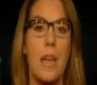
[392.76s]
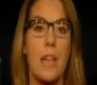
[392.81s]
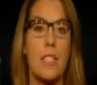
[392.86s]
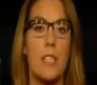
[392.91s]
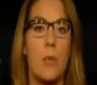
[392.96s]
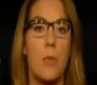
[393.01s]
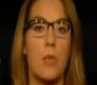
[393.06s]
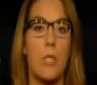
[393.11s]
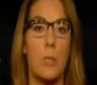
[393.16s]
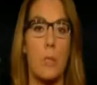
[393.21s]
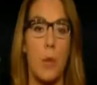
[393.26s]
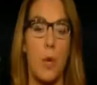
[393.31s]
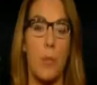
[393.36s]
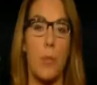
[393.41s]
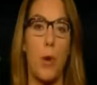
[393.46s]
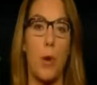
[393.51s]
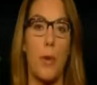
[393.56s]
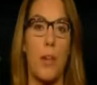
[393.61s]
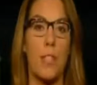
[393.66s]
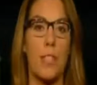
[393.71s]
because it will
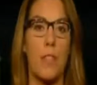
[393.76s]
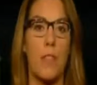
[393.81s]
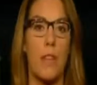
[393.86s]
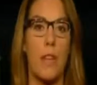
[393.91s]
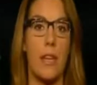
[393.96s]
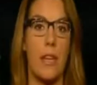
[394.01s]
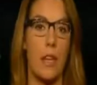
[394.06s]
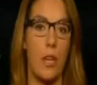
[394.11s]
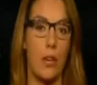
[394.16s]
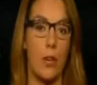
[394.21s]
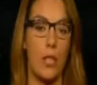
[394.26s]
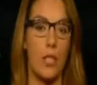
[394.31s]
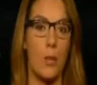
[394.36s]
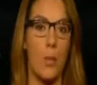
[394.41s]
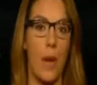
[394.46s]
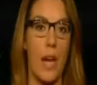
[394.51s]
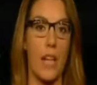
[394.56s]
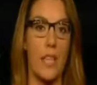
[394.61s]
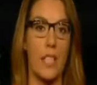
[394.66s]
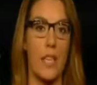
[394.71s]
spur productivity and
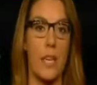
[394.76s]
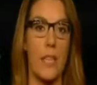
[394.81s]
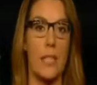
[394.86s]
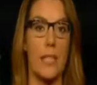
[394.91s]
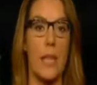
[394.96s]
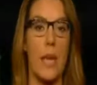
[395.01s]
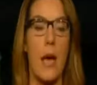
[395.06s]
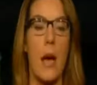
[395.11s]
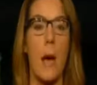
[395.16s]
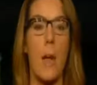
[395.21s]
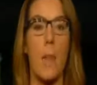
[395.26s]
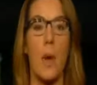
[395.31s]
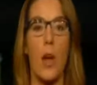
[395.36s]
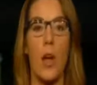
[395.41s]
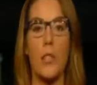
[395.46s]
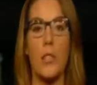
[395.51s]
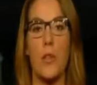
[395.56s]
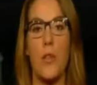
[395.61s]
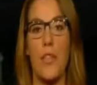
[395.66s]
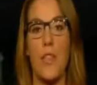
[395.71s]
increase wages, but
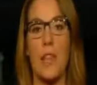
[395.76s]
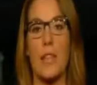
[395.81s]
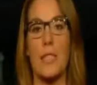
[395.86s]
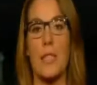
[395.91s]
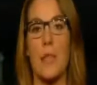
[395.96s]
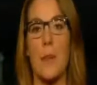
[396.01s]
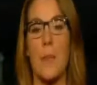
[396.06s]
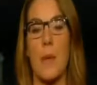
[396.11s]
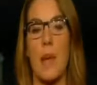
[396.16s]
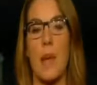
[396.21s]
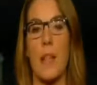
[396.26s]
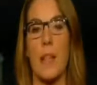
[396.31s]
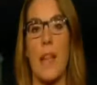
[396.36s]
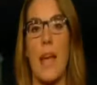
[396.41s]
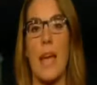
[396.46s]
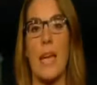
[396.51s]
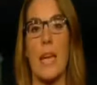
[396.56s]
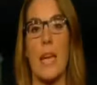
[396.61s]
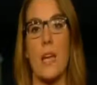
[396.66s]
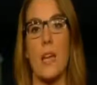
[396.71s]
also things in the bill
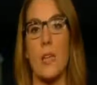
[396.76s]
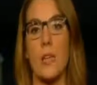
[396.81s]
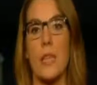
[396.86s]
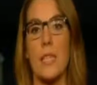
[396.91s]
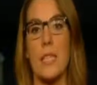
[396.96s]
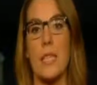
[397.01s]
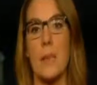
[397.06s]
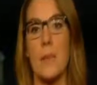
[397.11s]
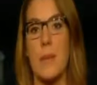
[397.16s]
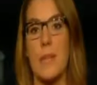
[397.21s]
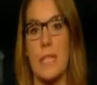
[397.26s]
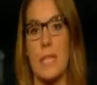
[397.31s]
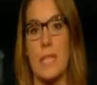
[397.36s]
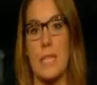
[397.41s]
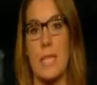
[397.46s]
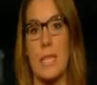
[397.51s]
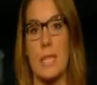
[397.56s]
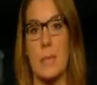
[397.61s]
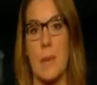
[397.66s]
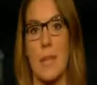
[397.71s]
like increasing
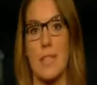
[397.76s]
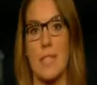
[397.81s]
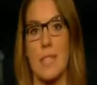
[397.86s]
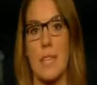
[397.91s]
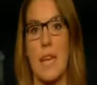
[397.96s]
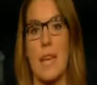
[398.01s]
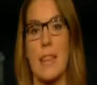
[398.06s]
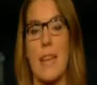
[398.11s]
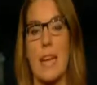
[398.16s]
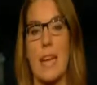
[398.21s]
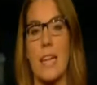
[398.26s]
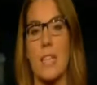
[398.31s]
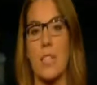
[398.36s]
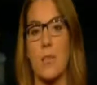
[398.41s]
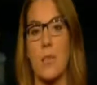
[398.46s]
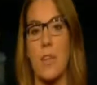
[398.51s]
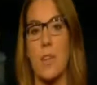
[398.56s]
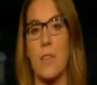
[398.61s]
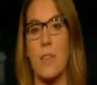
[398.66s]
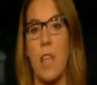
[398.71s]
business expensing. That
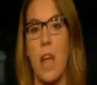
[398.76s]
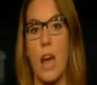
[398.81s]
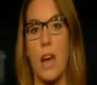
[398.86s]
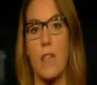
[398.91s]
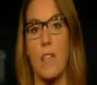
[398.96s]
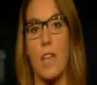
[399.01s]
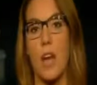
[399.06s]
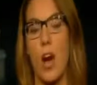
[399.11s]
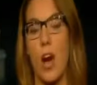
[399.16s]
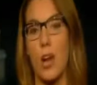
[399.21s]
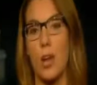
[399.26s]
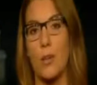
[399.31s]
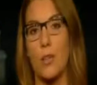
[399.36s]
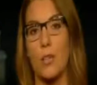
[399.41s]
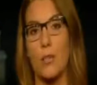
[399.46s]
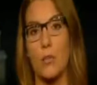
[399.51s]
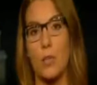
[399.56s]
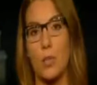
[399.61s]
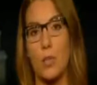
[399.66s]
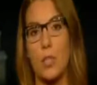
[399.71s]
gets rid of a lot of the
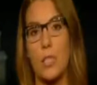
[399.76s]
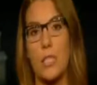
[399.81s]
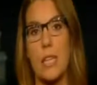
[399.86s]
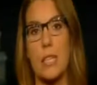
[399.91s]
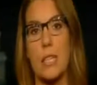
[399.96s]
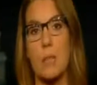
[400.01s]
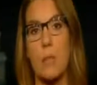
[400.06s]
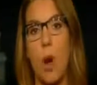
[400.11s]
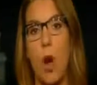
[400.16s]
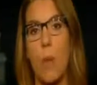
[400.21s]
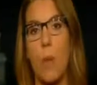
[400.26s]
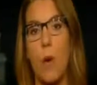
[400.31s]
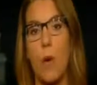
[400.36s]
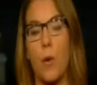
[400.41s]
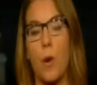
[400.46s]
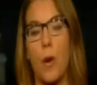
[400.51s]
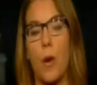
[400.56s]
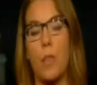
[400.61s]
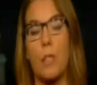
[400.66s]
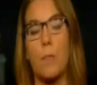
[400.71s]
onerous rules that
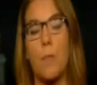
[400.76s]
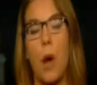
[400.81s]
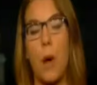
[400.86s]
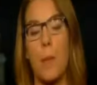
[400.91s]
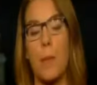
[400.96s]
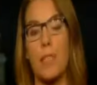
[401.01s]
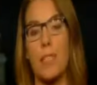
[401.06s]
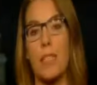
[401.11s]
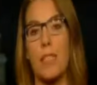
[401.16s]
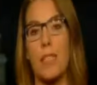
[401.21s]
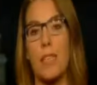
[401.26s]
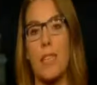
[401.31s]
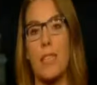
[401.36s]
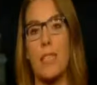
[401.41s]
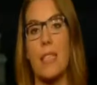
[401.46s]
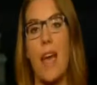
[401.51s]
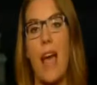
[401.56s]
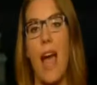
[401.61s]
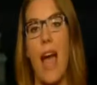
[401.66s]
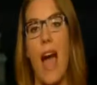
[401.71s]
small
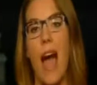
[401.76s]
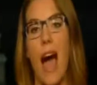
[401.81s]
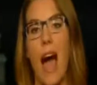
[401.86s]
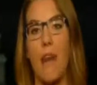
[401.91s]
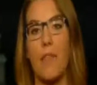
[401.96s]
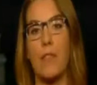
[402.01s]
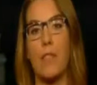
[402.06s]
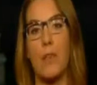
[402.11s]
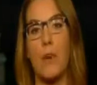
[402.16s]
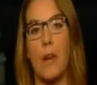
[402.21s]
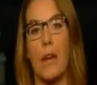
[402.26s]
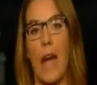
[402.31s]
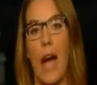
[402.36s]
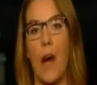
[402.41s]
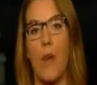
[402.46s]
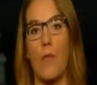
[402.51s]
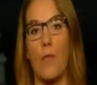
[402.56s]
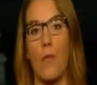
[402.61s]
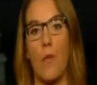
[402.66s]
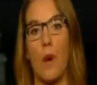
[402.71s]
businesses have to
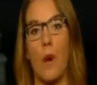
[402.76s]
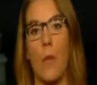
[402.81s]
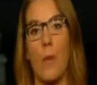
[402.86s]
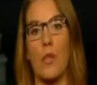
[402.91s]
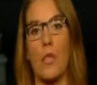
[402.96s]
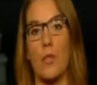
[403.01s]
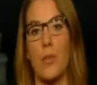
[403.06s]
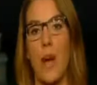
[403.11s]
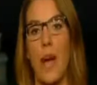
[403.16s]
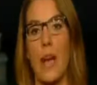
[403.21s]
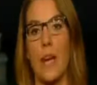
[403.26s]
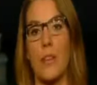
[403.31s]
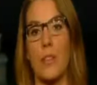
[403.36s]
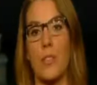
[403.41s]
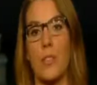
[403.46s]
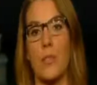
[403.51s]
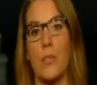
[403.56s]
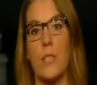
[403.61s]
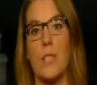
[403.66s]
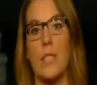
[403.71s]
account for when
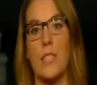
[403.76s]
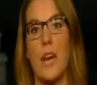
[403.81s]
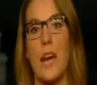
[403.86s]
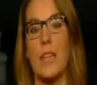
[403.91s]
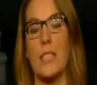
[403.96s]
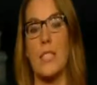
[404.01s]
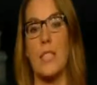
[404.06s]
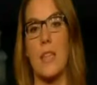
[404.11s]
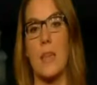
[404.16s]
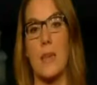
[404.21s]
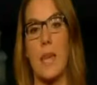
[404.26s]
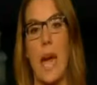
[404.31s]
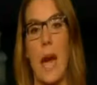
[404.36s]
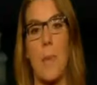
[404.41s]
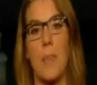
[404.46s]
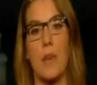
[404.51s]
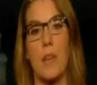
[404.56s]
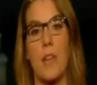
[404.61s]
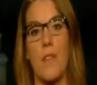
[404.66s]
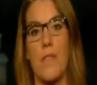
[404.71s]
trying to deduct the
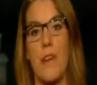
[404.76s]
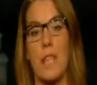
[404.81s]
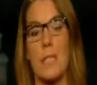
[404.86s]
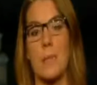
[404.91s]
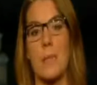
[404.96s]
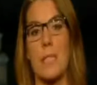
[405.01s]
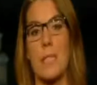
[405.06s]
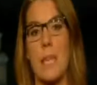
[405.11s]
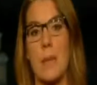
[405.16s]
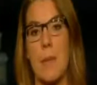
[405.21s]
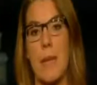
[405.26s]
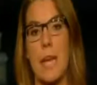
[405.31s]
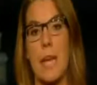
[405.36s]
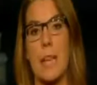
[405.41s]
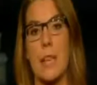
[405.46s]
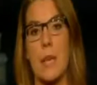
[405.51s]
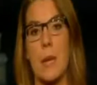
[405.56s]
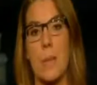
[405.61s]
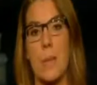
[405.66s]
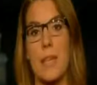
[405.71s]
capital investments they
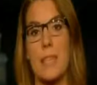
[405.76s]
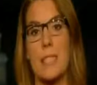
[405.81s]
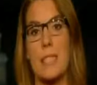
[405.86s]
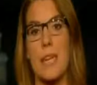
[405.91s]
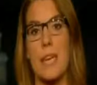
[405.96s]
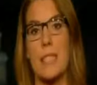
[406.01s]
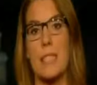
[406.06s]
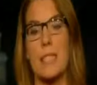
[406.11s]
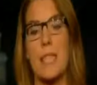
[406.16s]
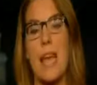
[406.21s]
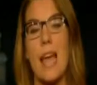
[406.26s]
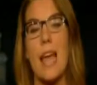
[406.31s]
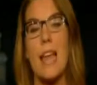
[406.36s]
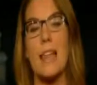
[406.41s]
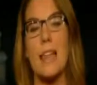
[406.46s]
make in their business.